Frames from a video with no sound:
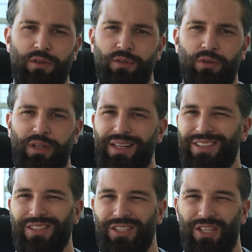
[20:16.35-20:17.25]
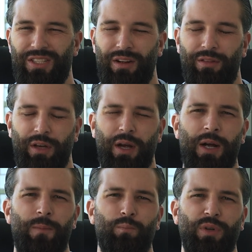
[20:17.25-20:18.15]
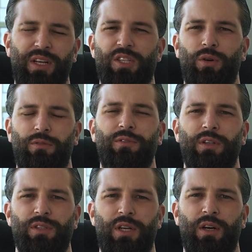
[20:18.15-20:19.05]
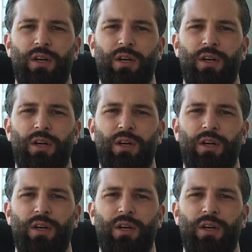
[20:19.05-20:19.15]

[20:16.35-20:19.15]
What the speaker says: even though that doesn't exist, I think. But that's how it feels there.